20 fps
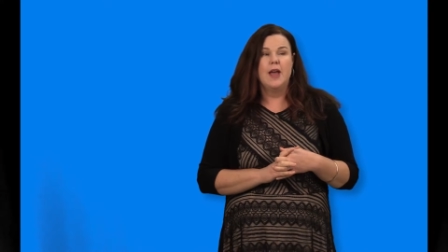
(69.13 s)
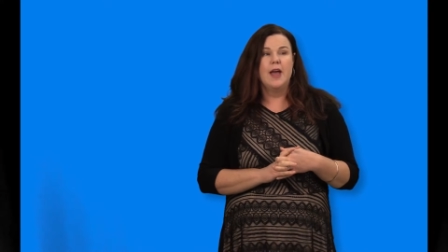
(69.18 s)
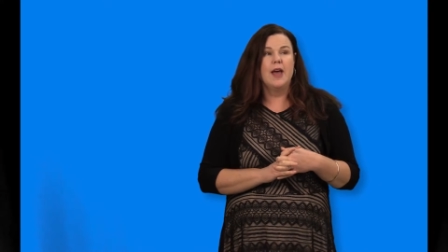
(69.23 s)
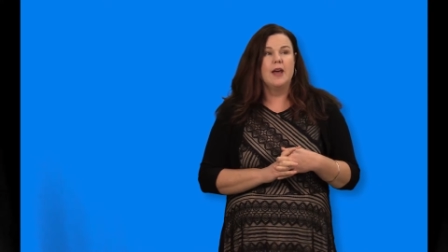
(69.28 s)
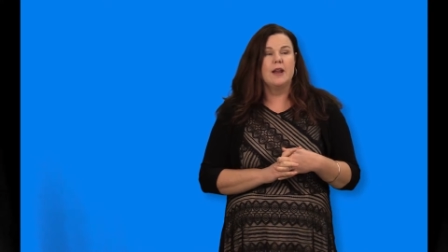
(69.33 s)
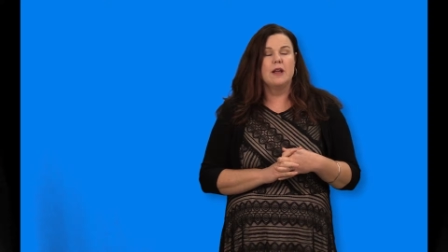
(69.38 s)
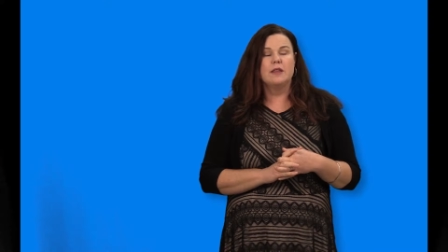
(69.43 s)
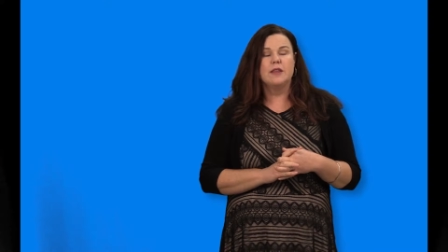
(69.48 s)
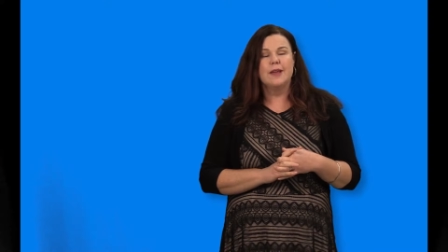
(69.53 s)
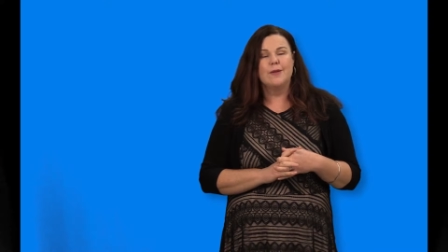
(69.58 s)

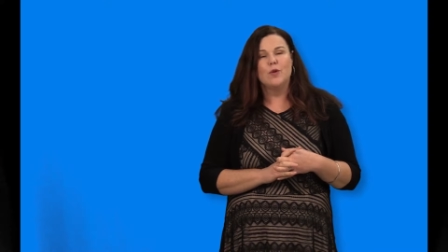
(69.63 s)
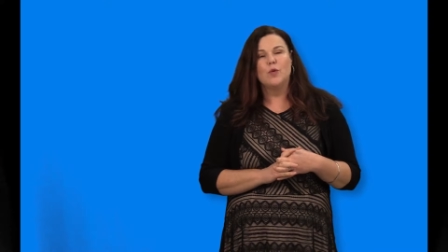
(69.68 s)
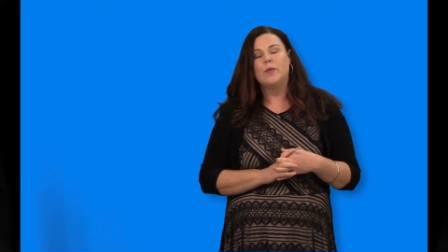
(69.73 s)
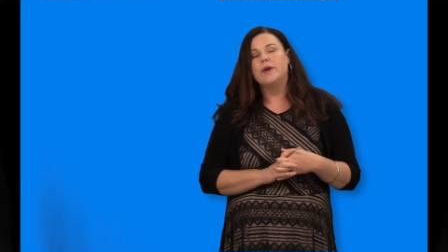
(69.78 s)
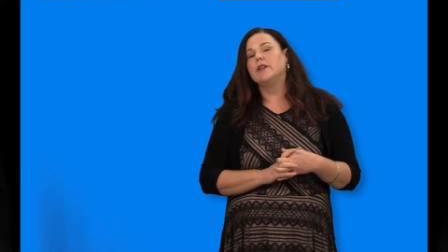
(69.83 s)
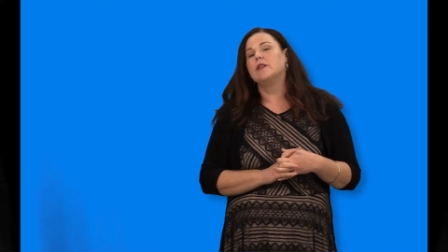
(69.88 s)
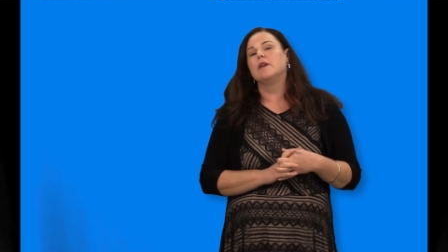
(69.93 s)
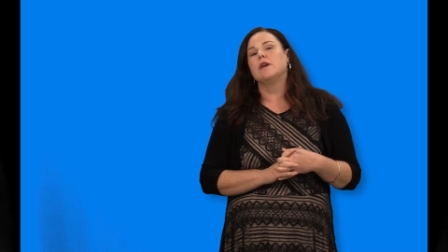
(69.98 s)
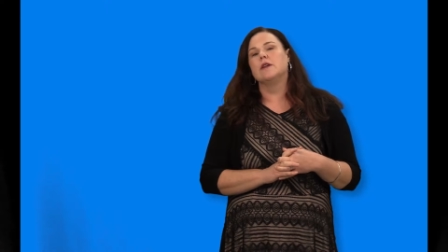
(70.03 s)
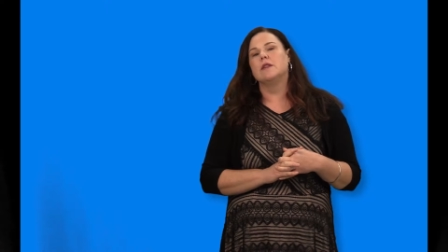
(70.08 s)
And I think when
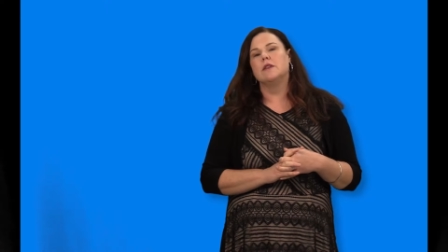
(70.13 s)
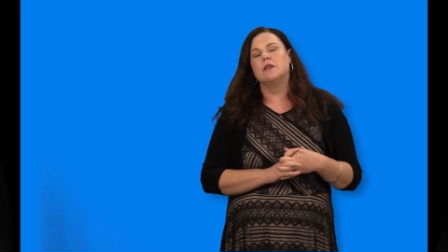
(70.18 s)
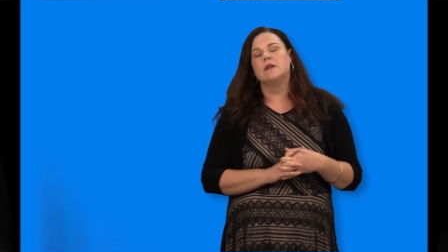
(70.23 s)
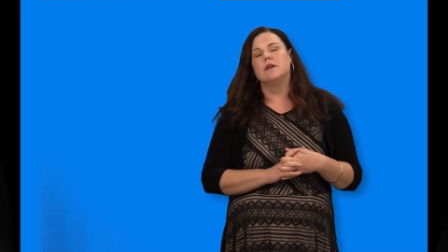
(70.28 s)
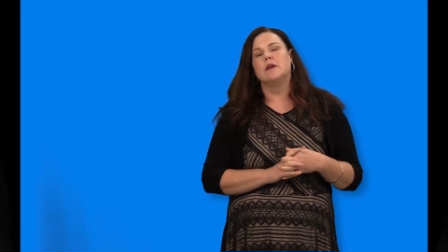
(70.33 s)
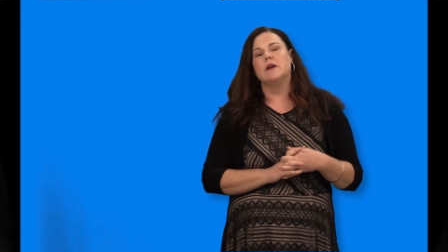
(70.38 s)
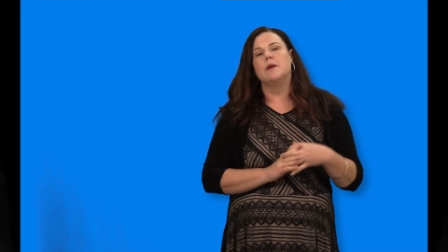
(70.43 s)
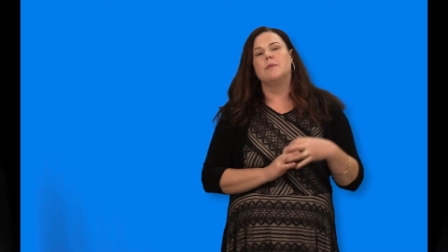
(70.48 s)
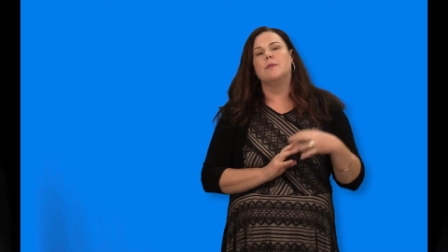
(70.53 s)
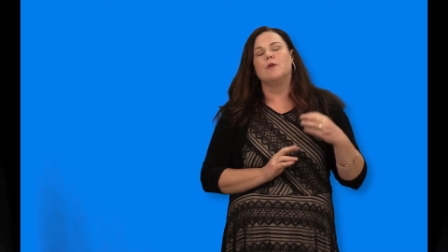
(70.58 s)
we look at
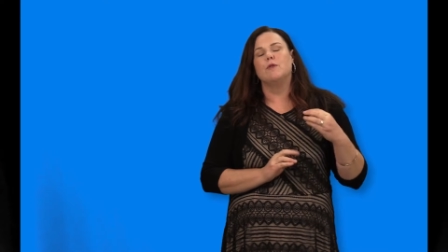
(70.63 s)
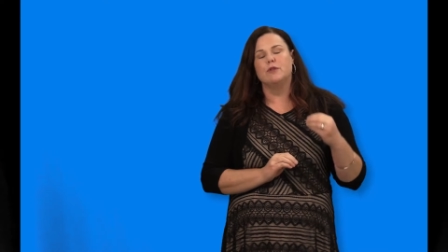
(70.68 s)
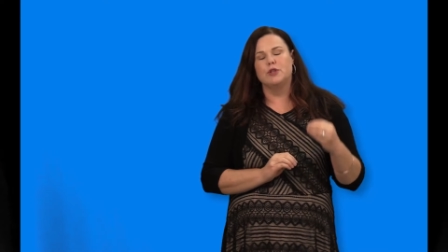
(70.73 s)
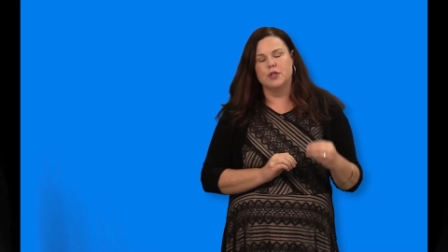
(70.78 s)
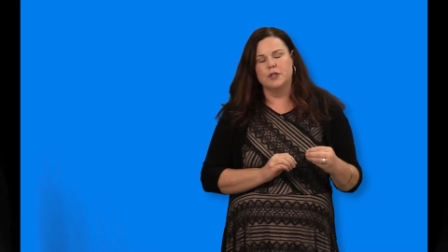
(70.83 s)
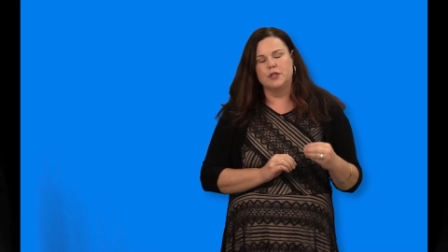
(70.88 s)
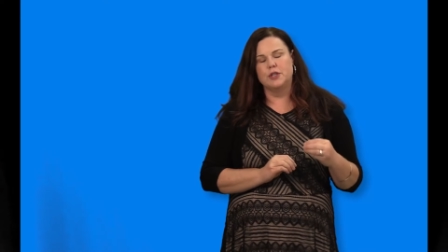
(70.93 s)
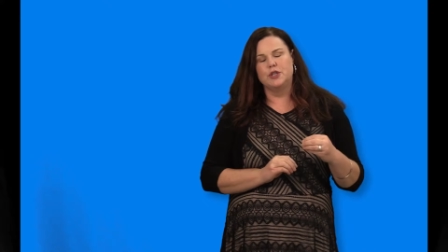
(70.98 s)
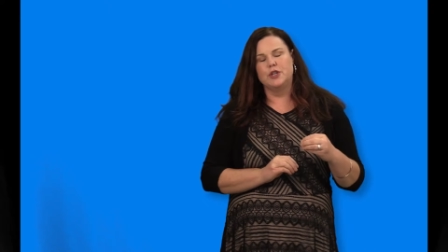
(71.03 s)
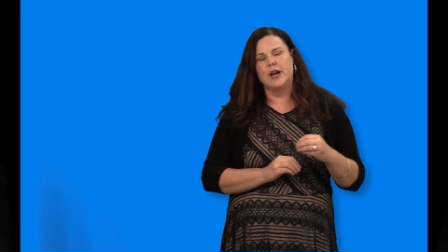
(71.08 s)
the
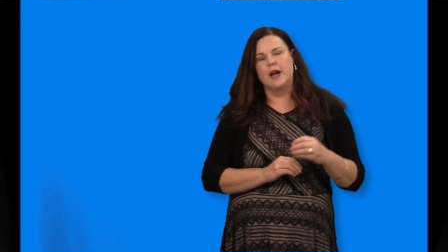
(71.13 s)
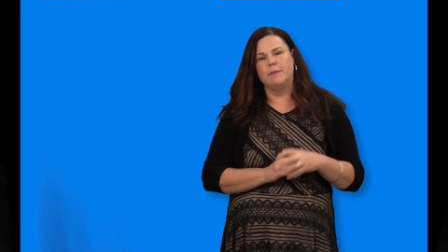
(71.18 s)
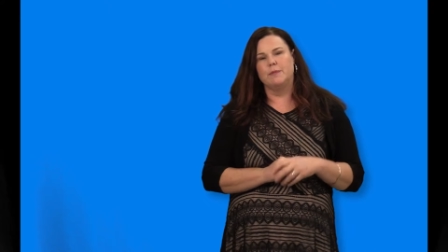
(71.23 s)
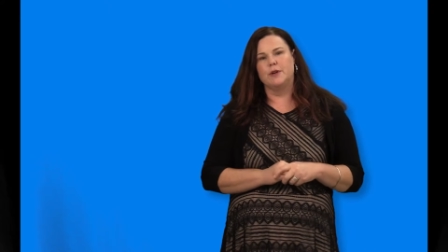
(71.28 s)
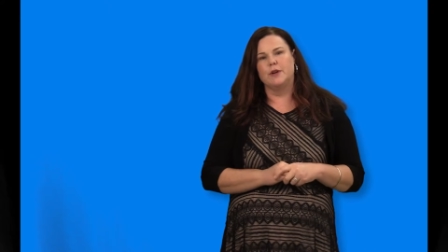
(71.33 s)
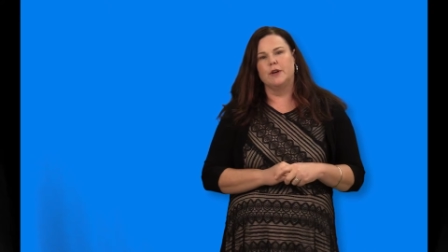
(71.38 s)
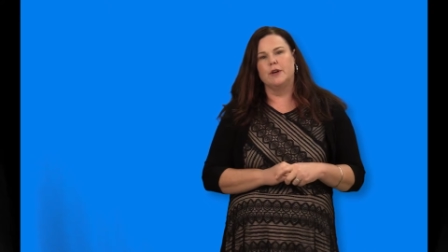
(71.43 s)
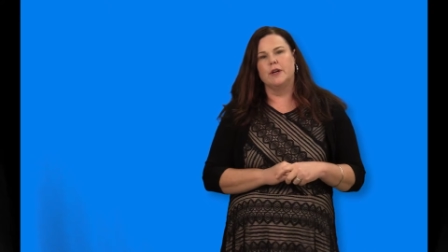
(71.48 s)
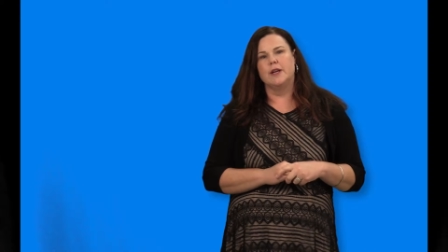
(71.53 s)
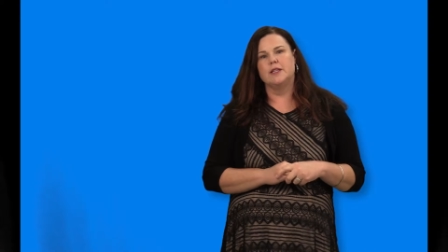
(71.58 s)
emotions
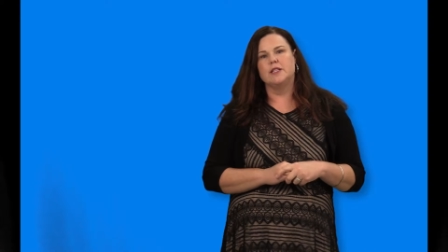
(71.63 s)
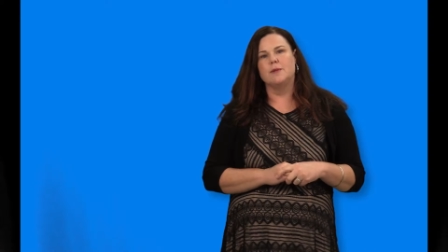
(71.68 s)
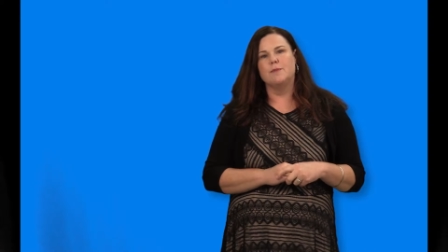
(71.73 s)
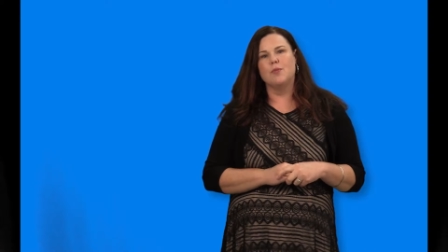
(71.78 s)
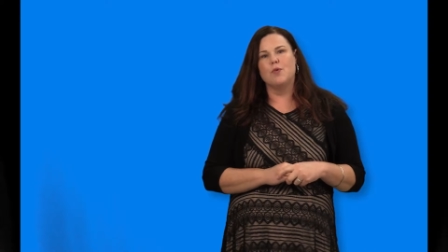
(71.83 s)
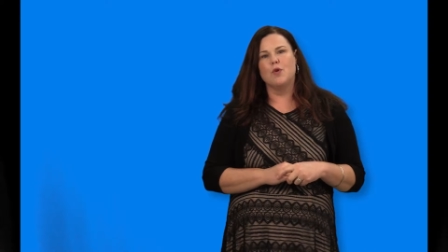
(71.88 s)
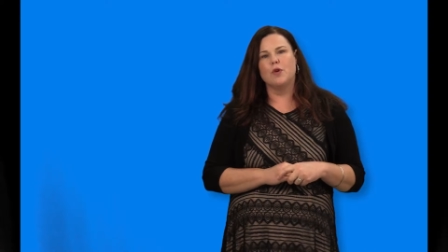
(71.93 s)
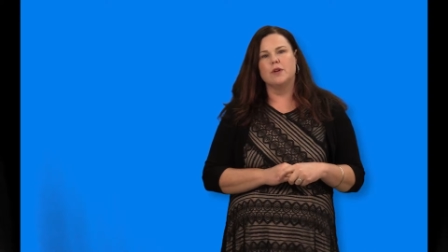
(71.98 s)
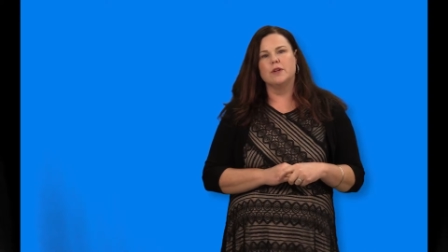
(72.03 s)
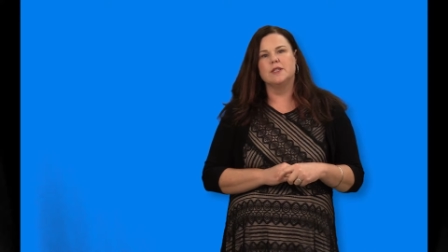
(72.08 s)
chapter, it's
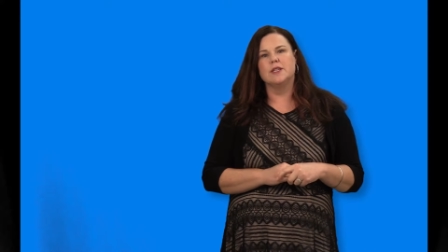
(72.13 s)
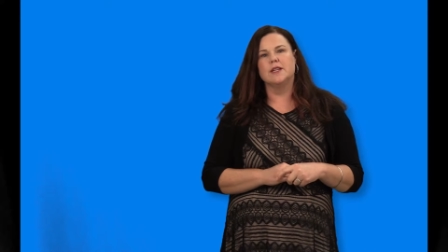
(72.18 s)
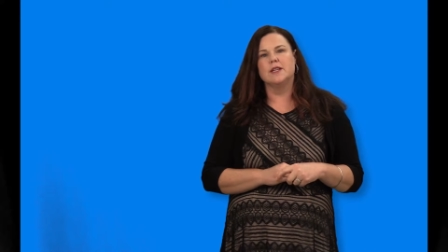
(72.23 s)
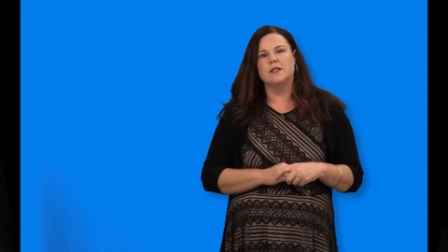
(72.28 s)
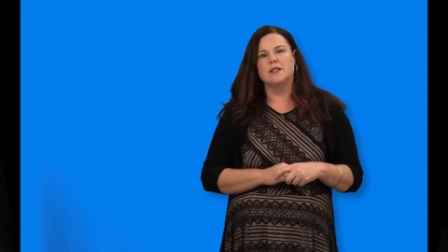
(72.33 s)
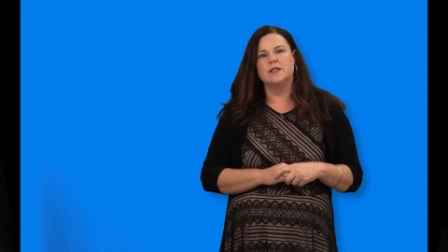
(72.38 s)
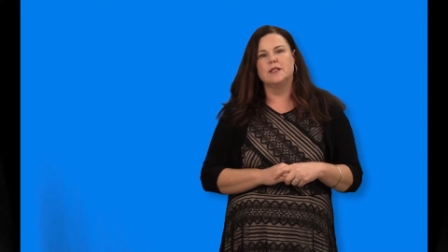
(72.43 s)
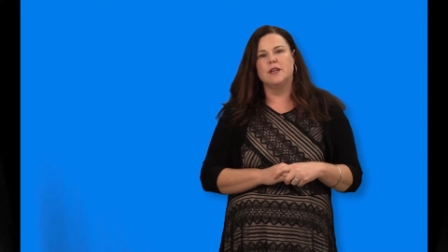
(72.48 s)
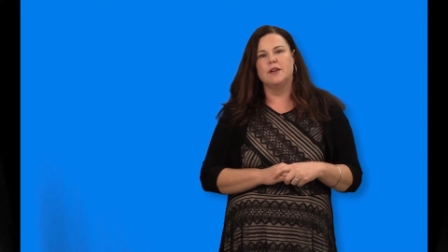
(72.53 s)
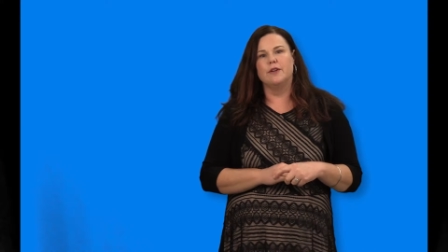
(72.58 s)
important to
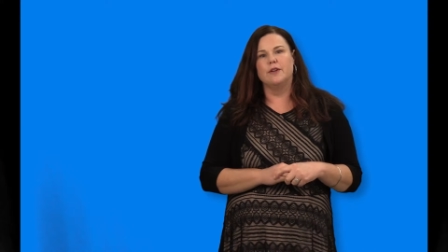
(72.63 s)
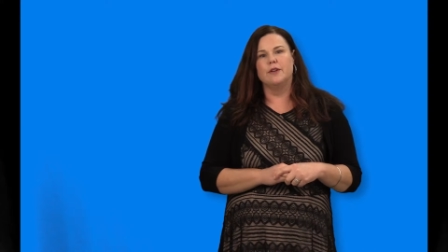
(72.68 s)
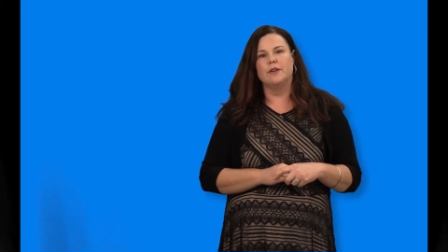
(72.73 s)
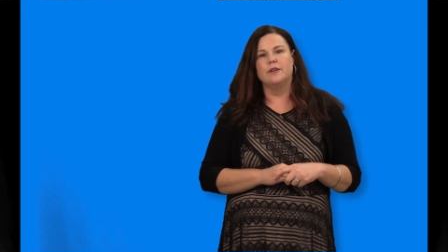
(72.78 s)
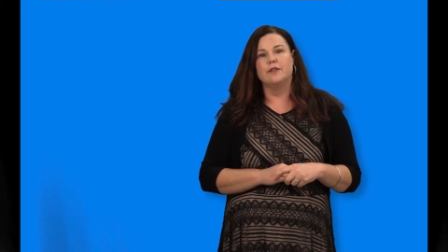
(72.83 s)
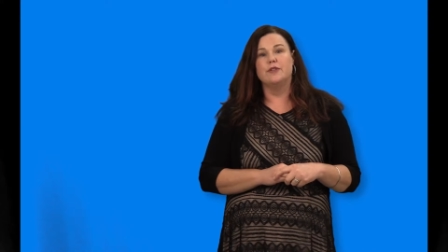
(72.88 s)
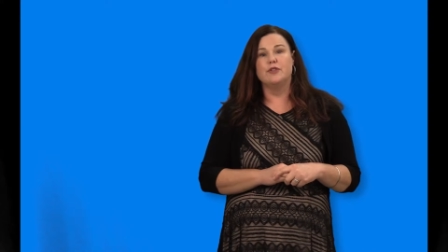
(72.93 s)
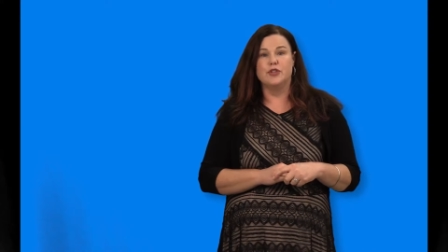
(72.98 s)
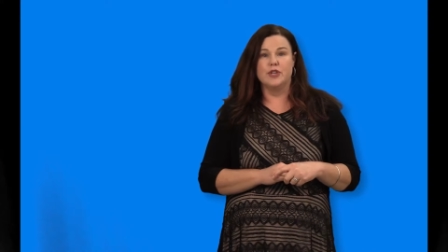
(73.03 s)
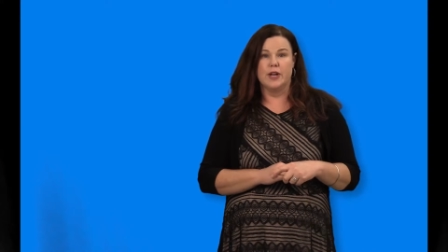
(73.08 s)
consider
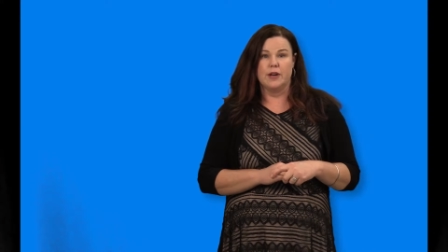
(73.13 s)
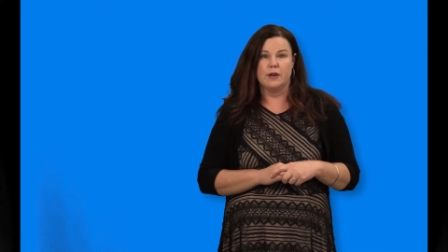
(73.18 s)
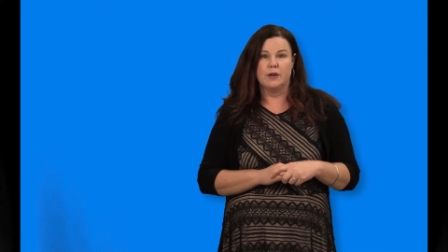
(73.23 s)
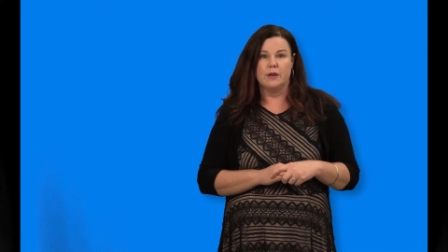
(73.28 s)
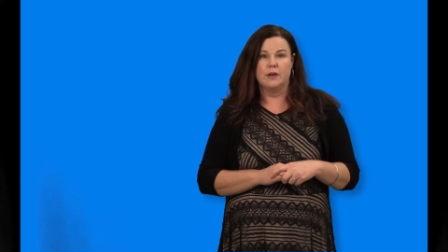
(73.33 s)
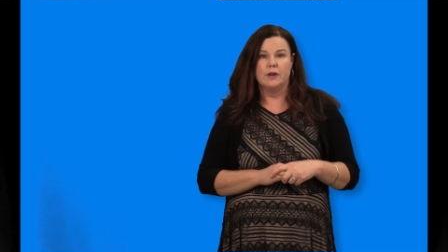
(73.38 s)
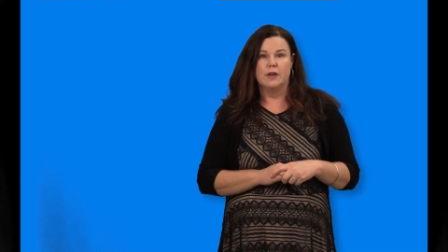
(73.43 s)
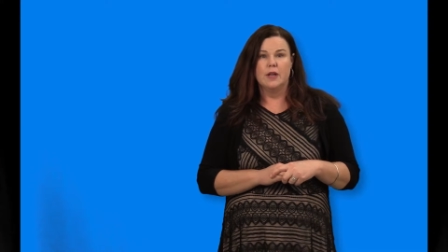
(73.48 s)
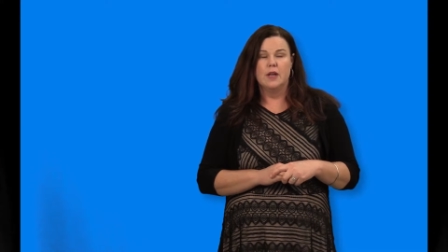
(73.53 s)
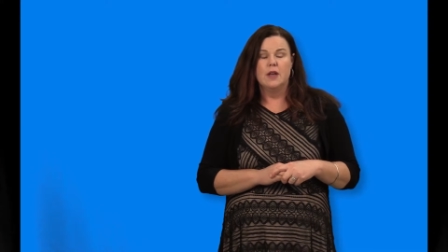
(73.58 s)
gender.